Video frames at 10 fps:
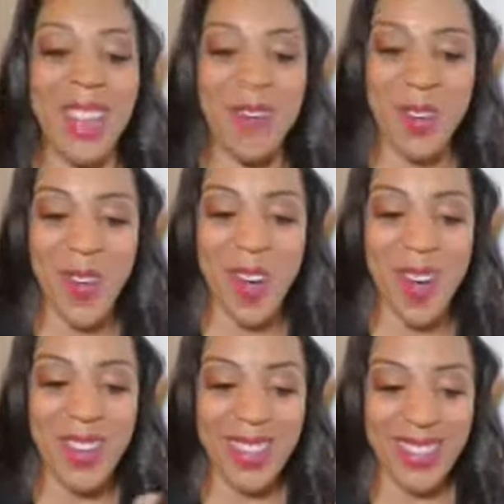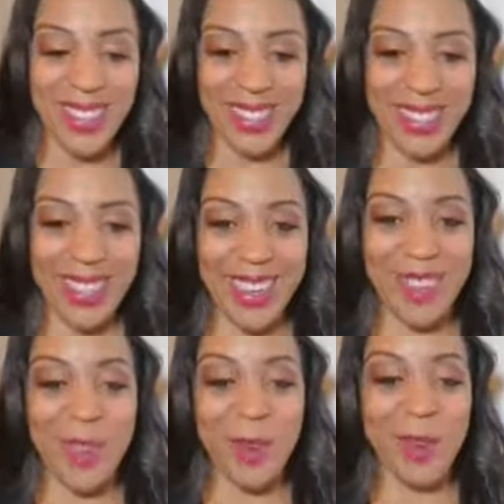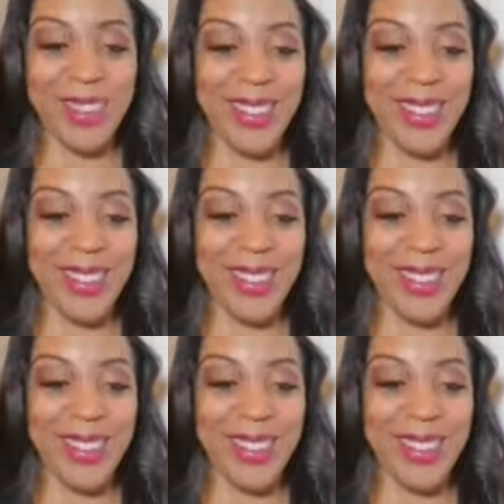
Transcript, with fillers: Love you all. See you.